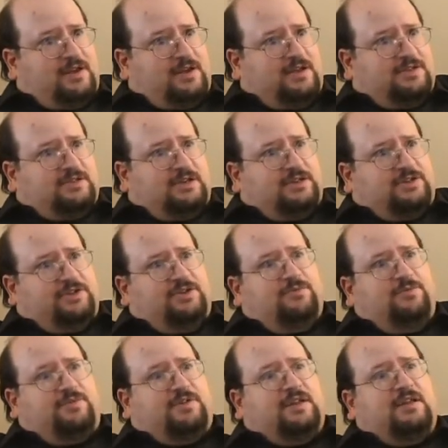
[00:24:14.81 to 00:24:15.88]
He's like, "Do
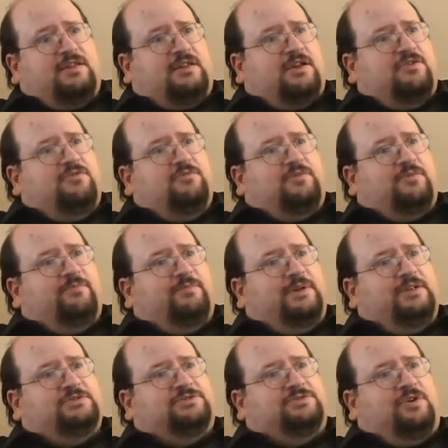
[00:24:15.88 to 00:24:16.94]
you think that you can
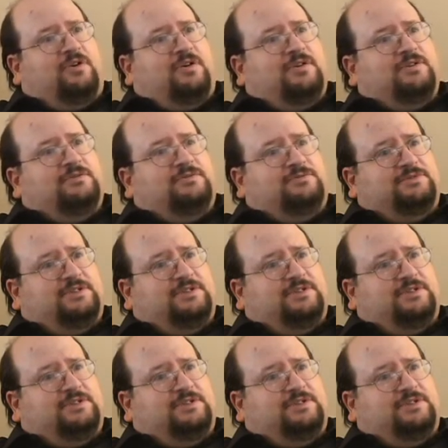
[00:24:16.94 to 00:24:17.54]
be loyal